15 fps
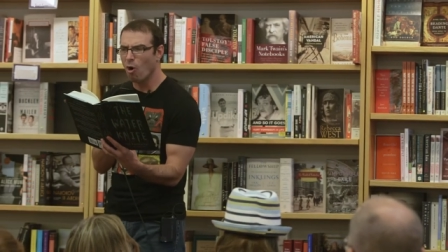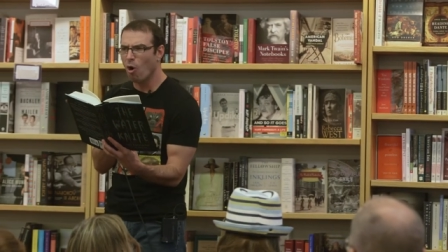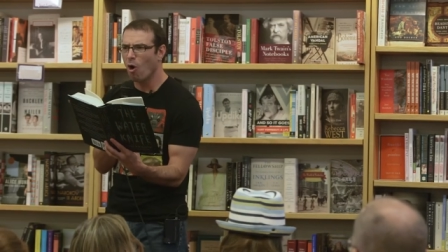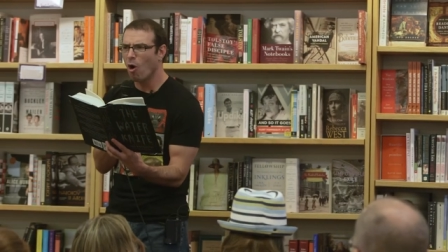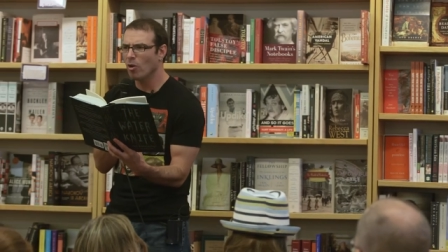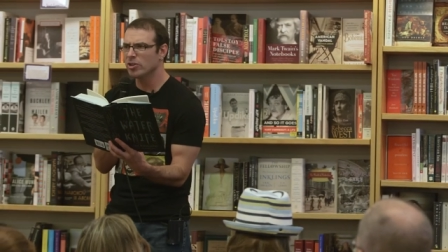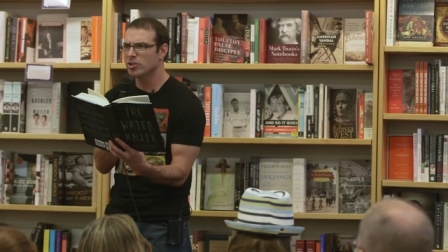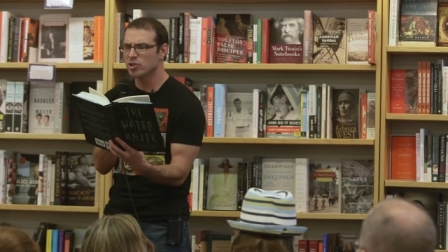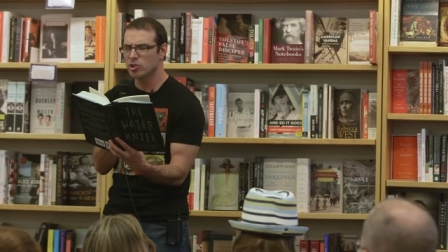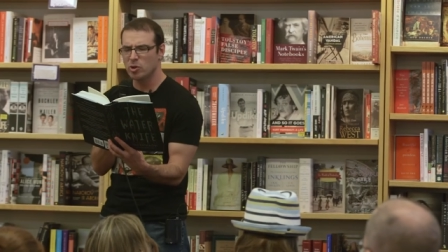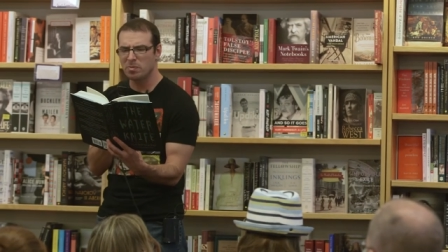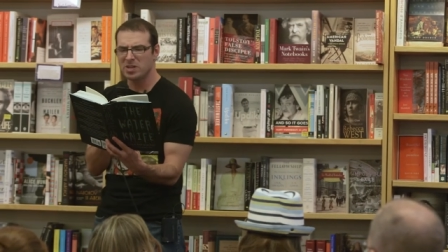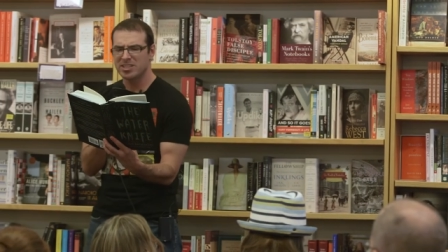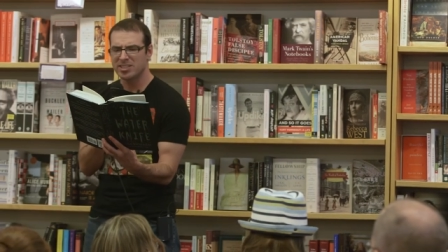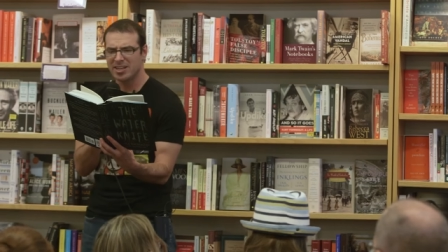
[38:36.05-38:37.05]
all the
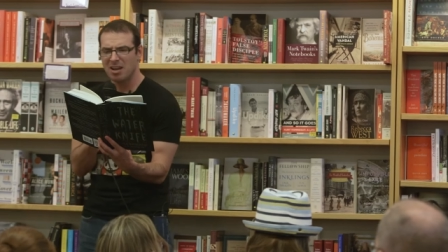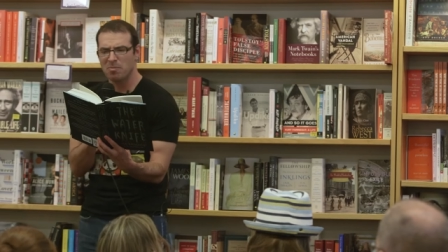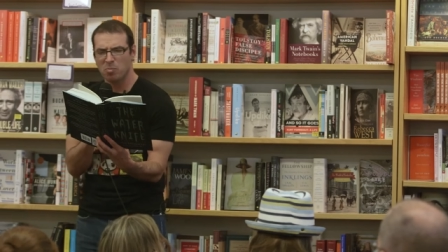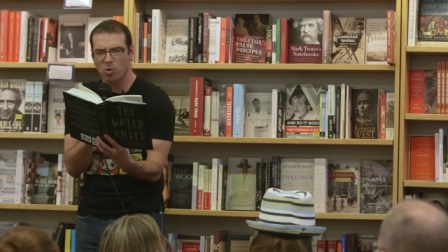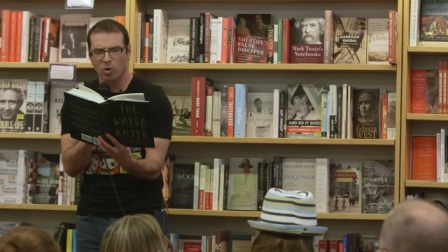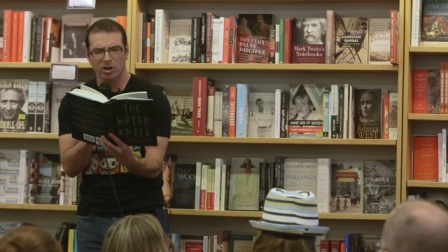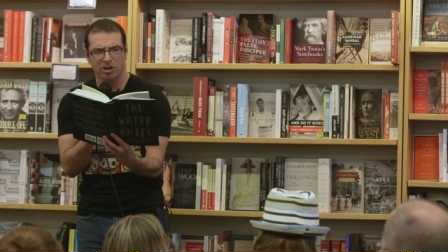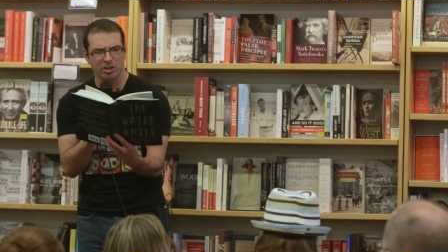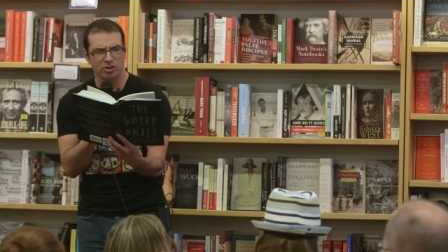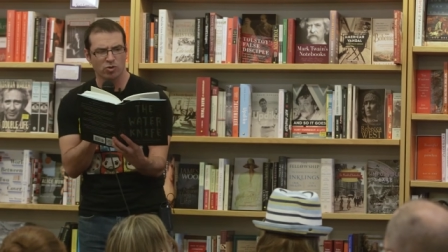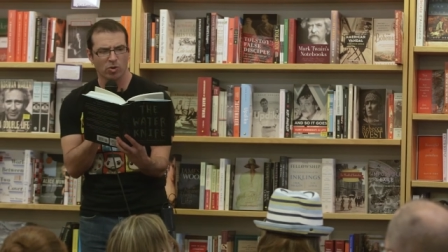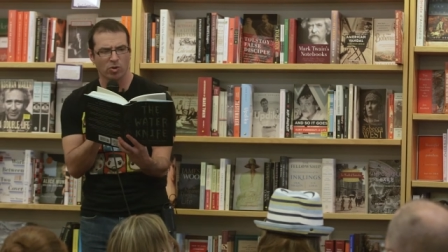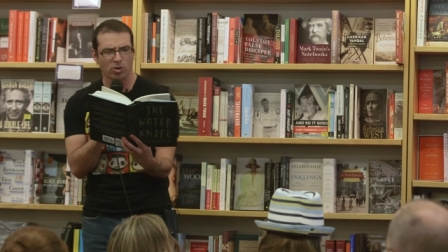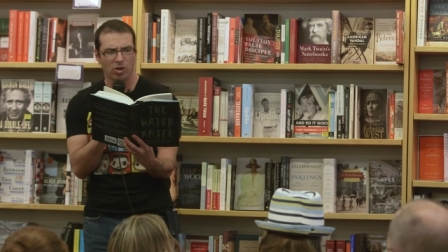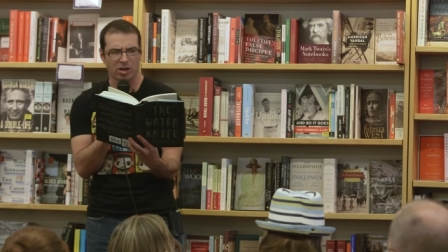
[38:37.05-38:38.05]
stupid state border
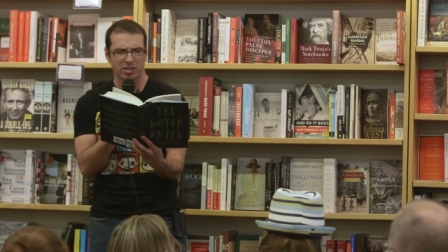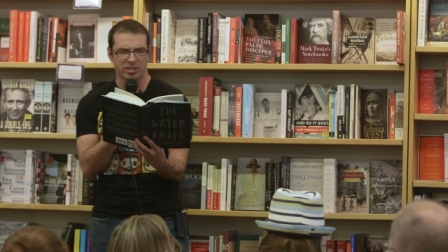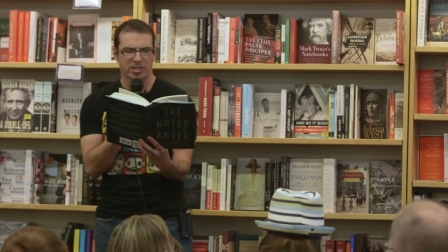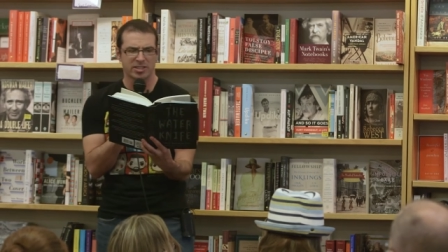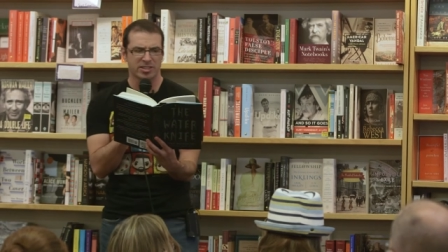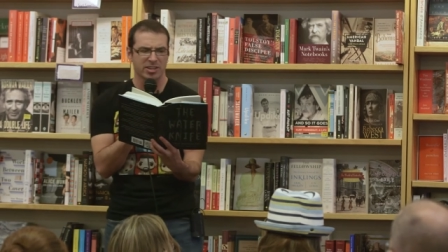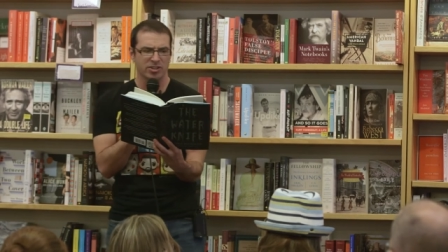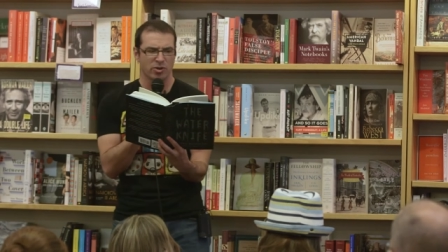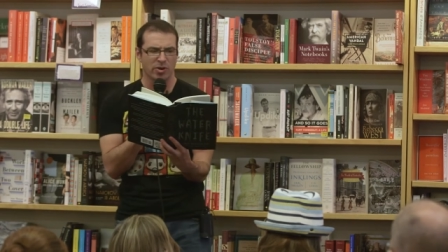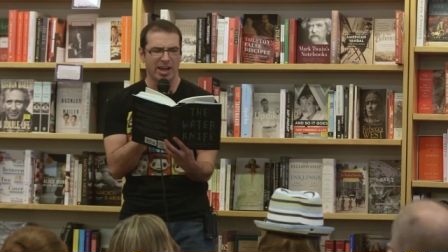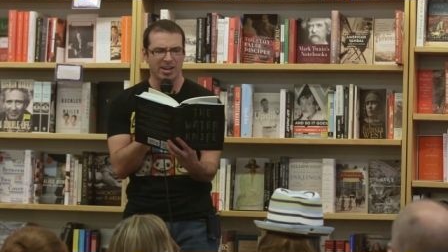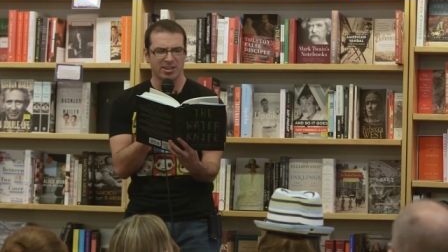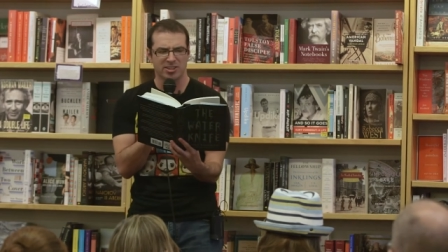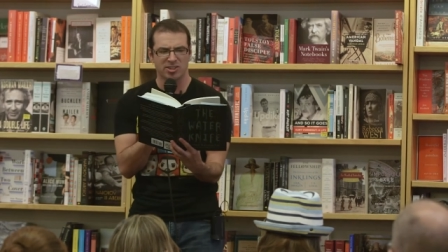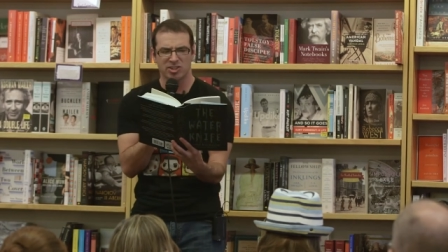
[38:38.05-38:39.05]
control laws that said you
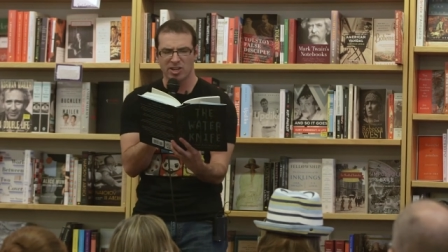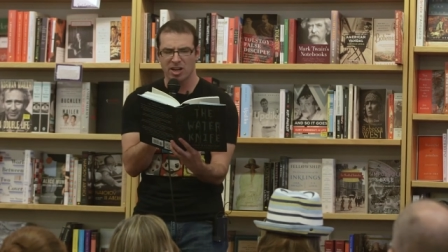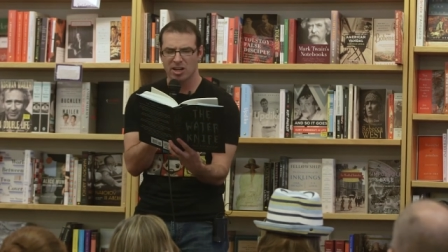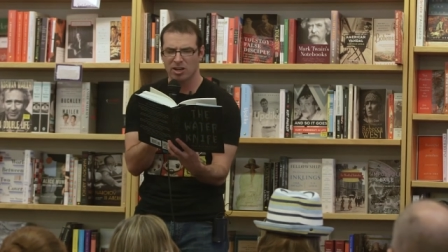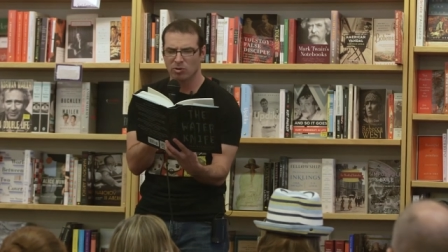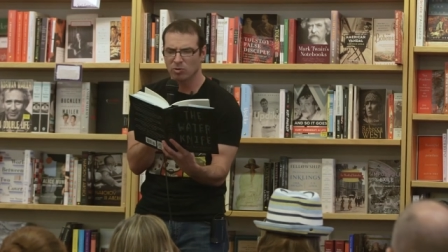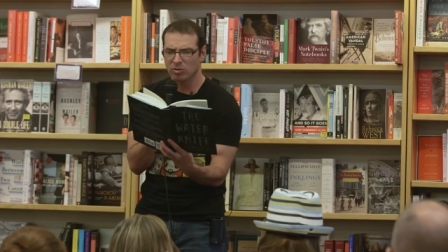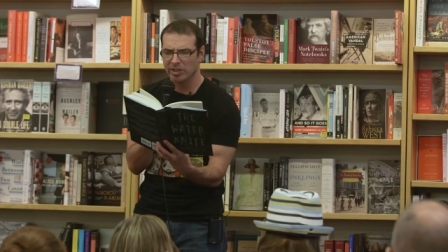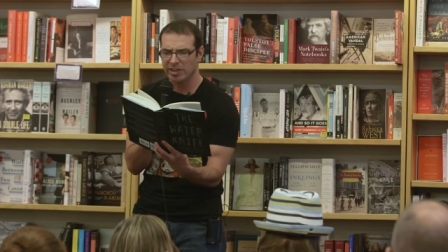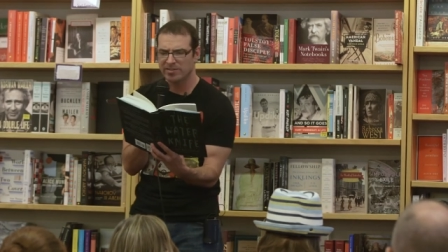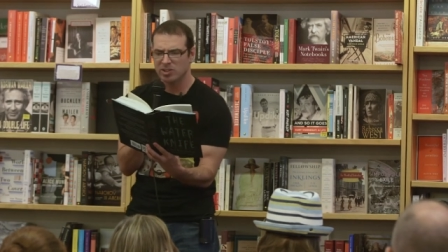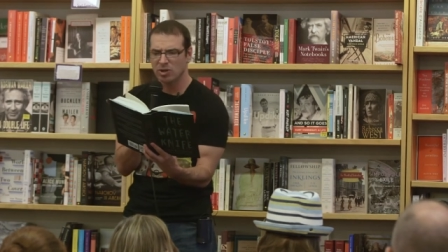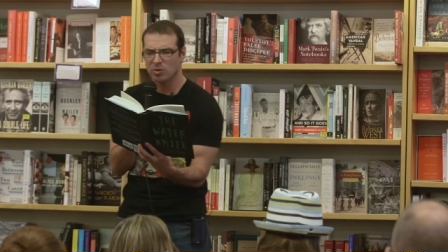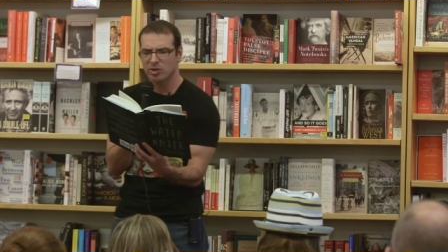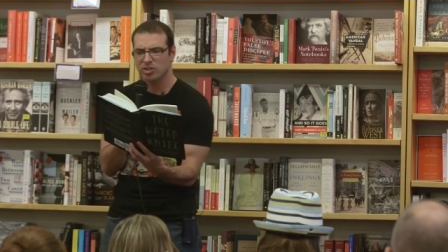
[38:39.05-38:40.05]
had to stay in a relief
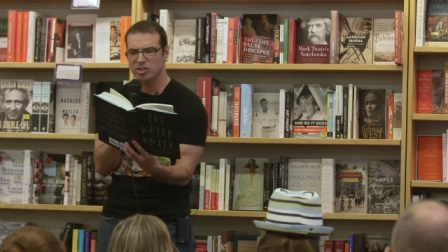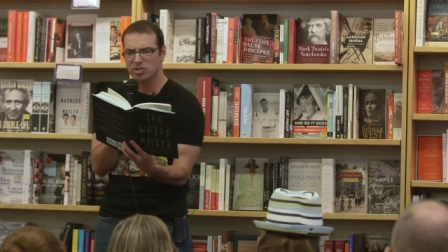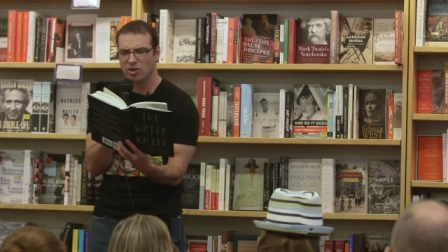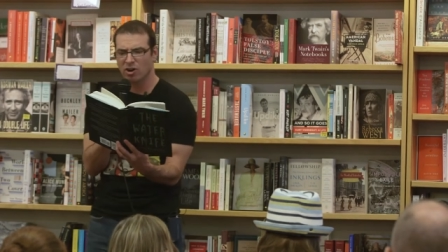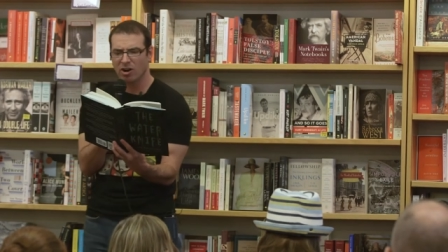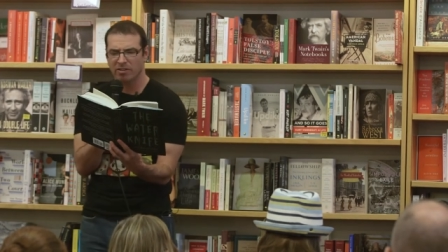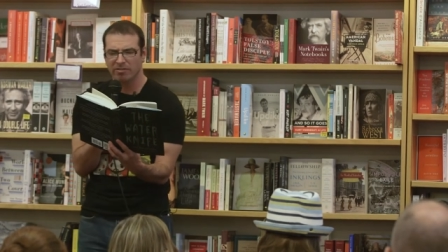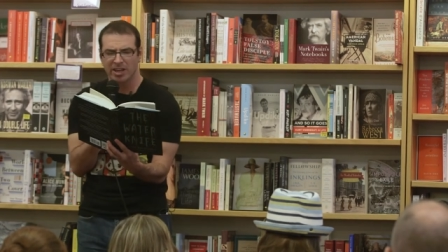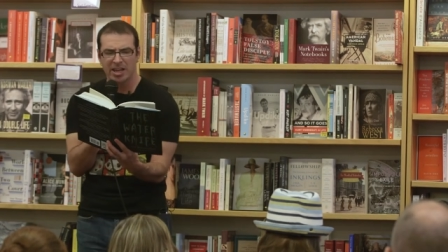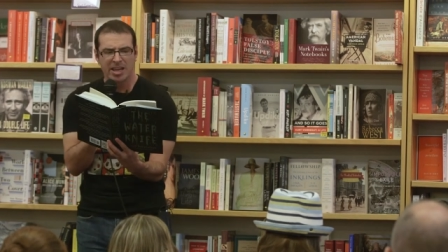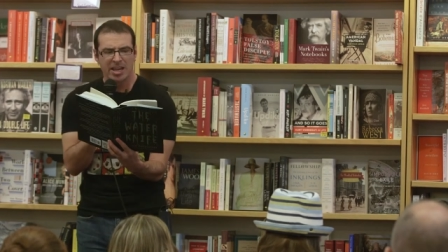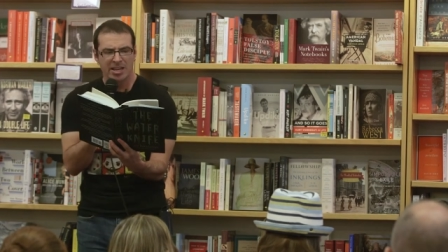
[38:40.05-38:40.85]
zone and starve